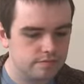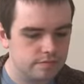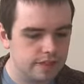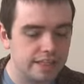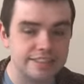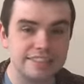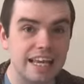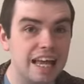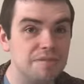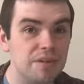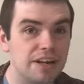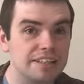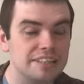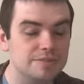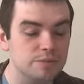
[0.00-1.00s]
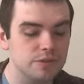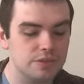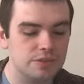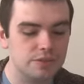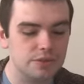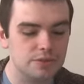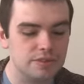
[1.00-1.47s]
I say I'm not into
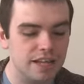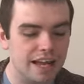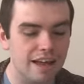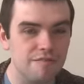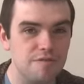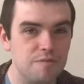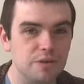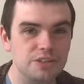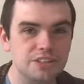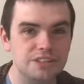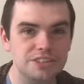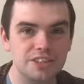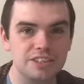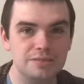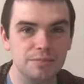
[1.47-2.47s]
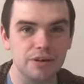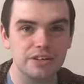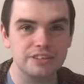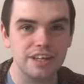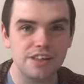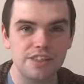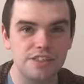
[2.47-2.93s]
musicals. I've been watching Jersey
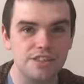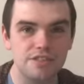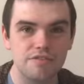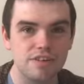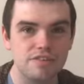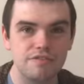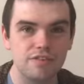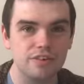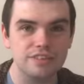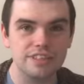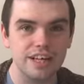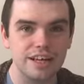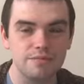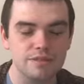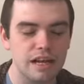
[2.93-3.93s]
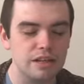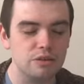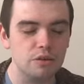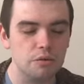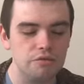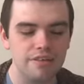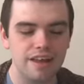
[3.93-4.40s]
Boys like 3-4 times. I
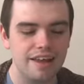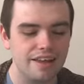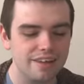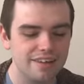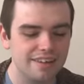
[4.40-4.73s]
love it.